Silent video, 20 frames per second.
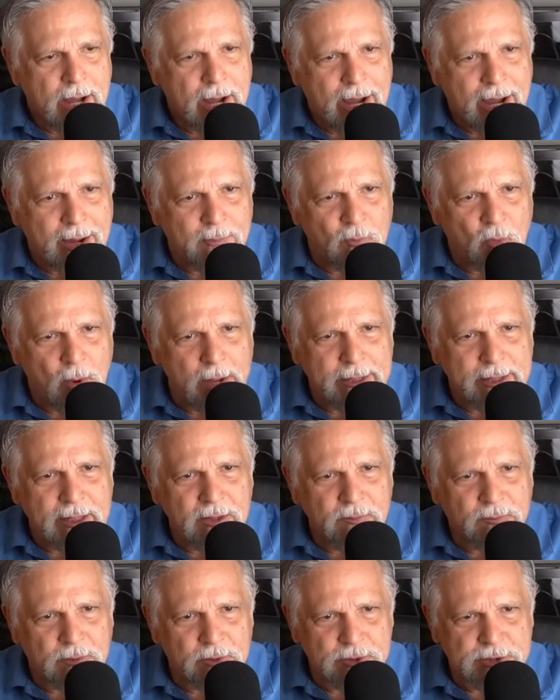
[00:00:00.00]
I'm
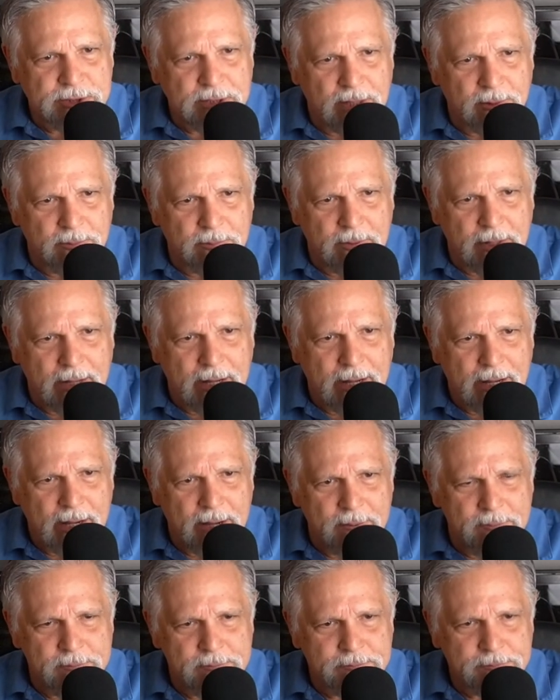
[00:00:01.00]
waiting for some
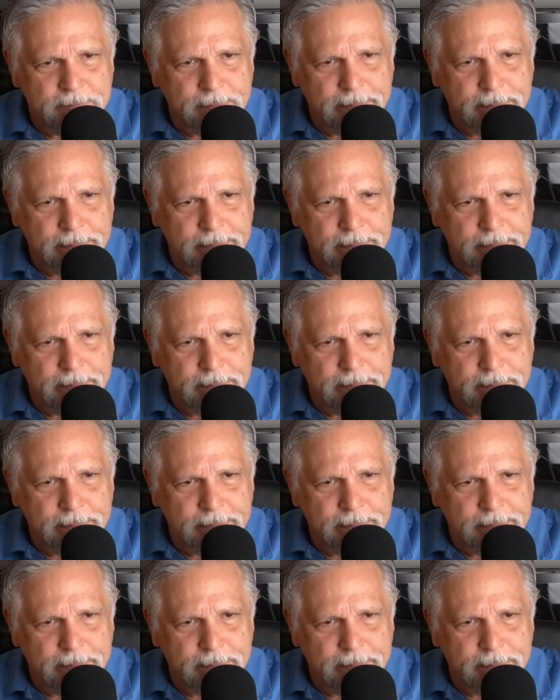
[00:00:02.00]
um,